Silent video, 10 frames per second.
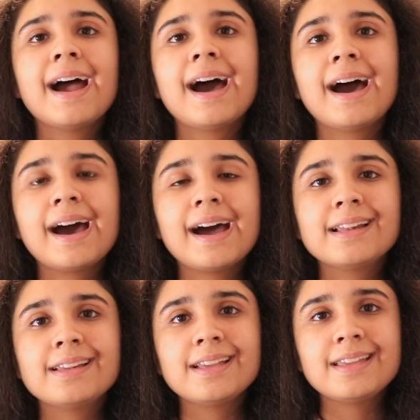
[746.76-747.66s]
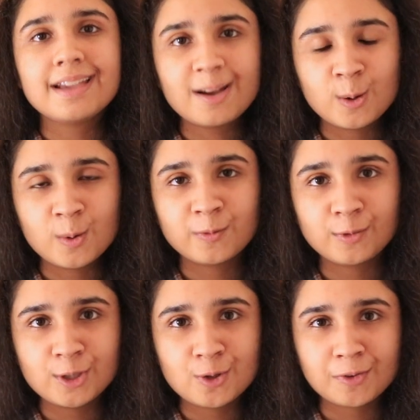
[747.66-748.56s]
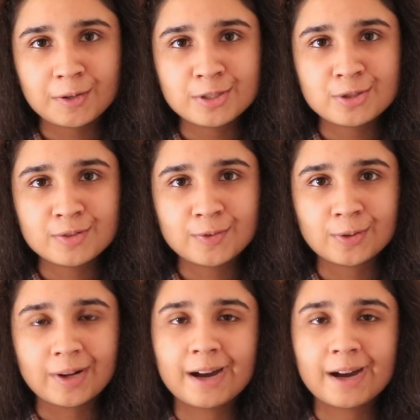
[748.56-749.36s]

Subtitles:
And yeah, hopefully you find this useful.